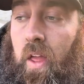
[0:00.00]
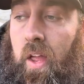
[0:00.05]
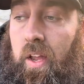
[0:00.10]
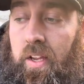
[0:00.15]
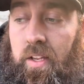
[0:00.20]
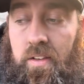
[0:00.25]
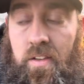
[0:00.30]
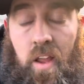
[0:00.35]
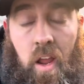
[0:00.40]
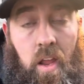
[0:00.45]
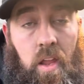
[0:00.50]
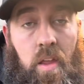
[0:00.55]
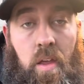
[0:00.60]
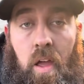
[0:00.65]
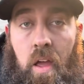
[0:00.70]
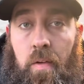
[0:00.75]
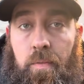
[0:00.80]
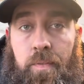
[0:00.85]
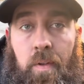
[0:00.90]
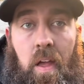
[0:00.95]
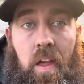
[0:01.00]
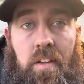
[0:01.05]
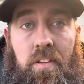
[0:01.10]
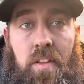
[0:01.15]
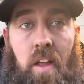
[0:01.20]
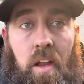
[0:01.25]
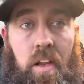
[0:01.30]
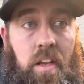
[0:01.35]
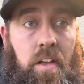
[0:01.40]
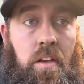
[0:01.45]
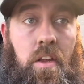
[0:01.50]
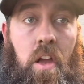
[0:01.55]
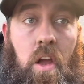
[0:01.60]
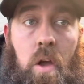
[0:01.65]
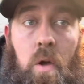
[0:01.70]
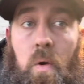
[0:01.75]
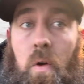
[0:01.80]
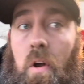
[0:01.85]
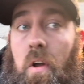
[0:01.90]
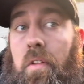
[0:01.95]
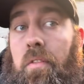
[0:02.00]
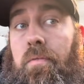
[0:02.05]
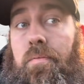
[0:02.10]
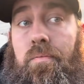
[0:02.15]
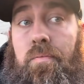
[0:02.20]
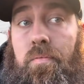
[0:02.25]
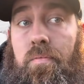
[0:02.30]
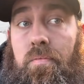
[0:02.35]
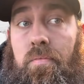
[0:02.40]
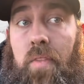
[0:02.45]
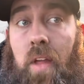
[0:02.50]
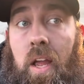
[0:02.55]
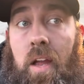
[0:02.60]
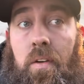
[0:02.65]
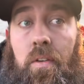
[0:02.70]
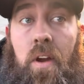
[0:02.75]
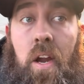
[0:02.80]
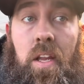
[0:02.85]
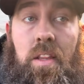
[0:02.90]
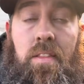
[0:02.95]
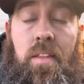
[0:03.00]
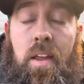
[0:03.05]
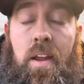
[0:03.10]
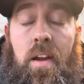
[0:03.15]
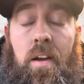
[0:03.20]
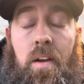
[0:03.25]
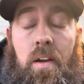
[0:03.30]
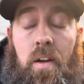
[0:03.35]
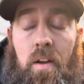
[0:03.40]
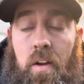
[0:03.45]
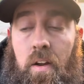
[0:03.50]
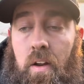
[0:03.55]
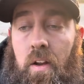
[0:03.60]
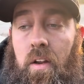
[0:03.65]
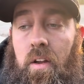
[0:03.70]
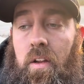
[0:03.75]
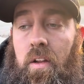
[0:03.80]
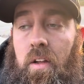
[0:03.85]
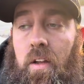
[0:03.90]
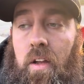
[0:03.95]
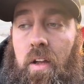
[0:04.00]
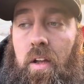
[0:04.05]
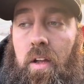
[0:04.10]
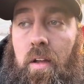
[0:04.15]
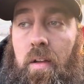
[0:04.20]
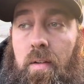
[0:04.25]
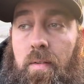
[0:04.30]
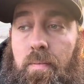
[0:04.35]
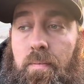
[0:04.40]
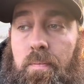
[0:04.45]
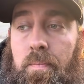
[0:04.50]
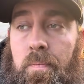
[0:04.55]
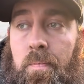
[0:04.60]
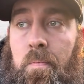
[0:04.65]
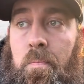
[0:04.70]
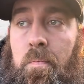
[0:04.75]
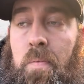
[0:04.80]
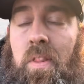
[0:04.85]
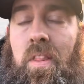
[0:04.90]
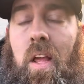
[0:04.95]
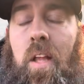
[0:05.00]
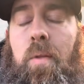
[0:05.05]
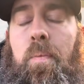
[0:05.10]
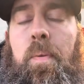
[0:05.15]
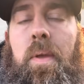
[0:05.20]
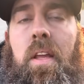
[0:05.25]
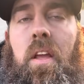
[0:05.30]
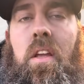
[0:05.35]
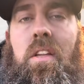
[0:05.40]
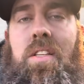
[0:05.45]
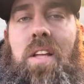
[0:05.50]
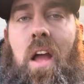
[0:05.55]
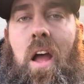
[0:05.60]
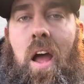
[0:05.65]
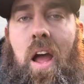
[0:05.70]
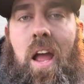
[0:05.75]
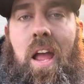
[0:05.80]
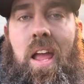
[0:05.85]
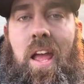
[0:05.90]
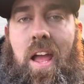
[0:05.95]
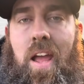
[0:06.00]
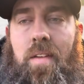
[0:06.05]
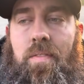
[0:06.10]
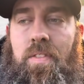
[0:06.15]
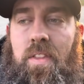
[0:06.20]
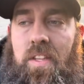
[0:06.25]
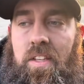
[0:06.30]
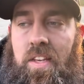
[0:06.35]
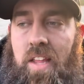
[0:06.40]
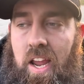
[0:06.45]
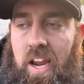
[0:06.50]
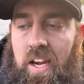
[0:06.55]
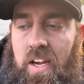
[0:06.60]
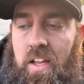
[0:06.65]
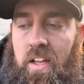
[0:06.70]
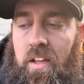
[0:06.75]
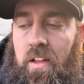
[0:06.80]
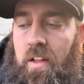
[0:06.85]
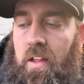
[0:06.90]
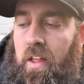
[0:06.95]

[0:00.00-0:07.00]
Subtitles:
could tell you how fast I could go on that right there. But that's because I have the data.